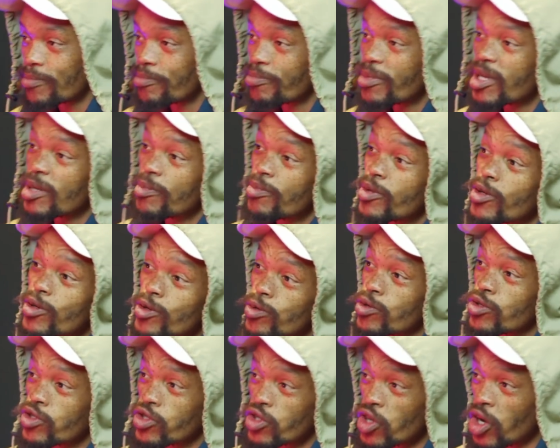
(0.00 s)
people
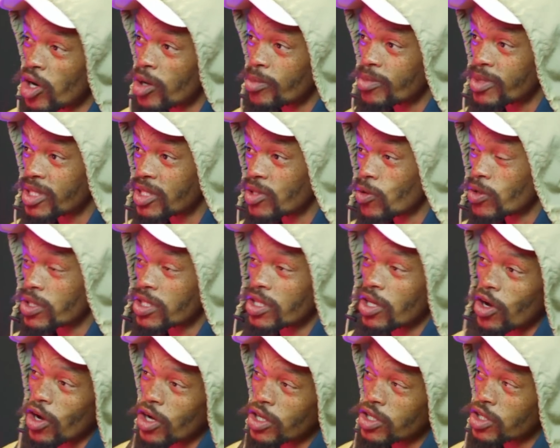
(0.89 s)
lose jobs. Those are
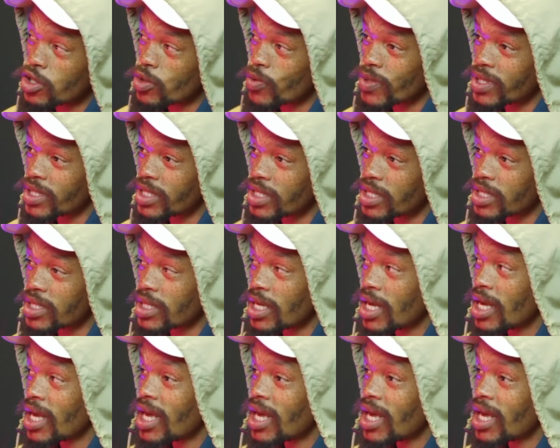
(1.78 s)
the consequences.